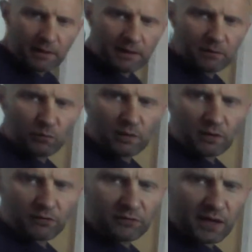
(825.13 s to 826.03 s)
And what
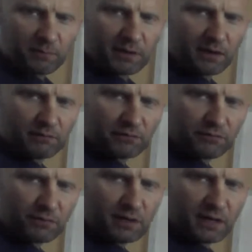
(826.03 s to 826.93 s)
else? Not pi over
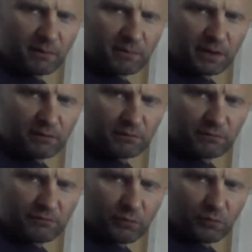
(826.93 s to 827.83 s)
3, not pi
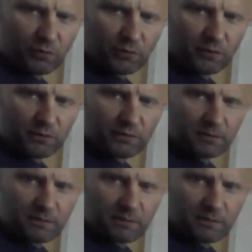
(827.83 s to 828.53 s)
over 4.